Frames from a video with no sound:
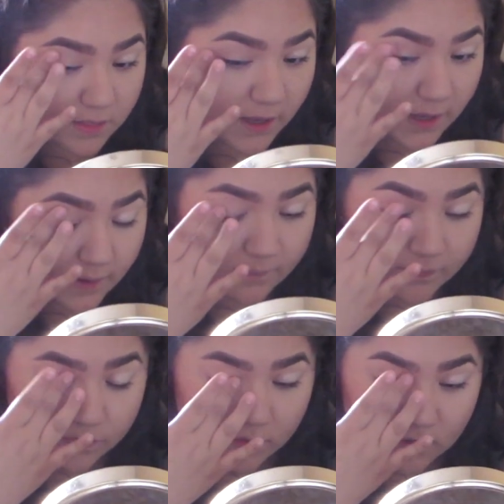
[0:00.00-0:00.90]
that
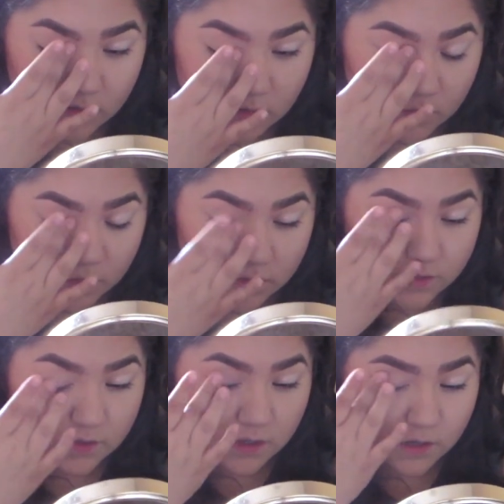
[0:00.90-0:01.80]

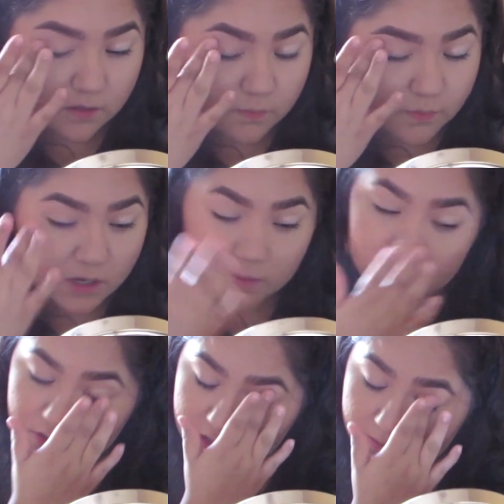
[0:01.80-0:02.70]
with the other
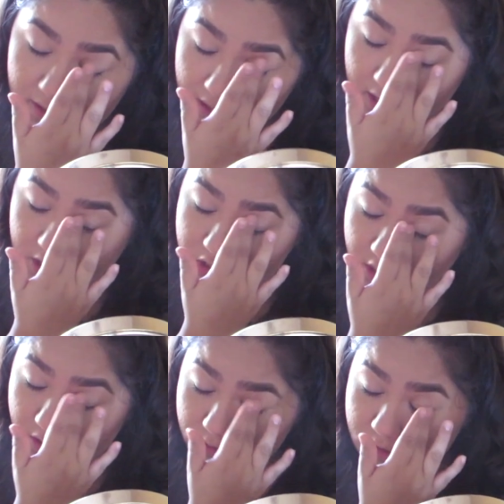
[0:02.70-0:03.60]
primers my
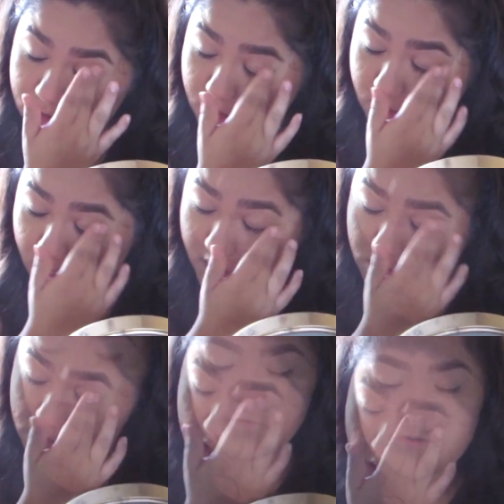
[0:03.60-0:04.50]
eyeshadow doesn't
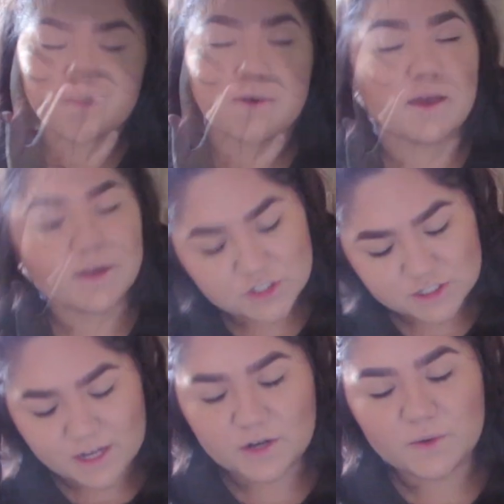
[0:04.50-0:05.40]
last. For my
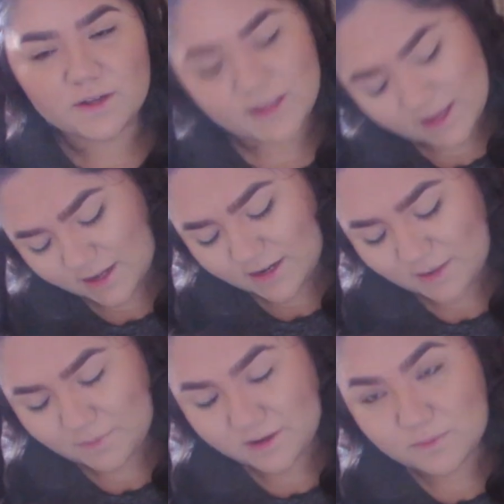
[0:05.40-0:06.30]
eyeshadow, again,
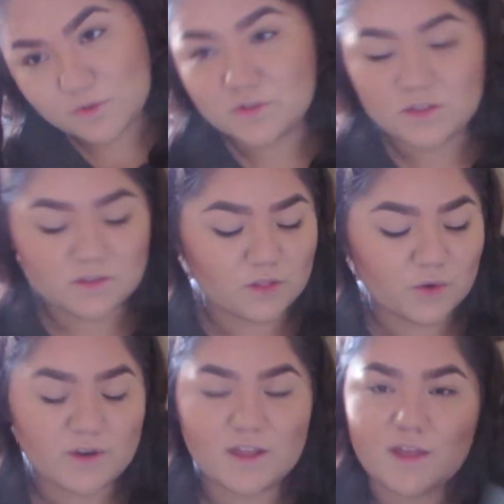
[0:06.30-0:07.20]
I'm going to be using the
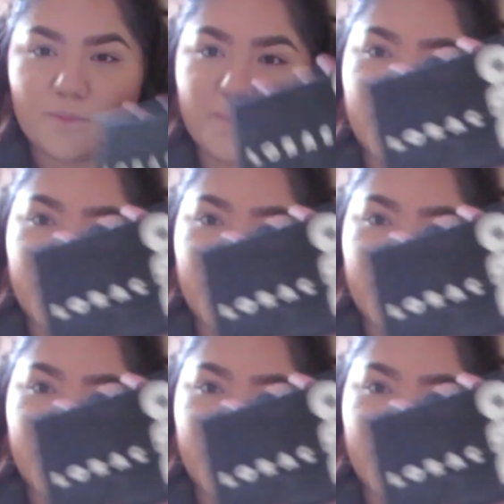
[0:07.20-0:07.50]
LORAC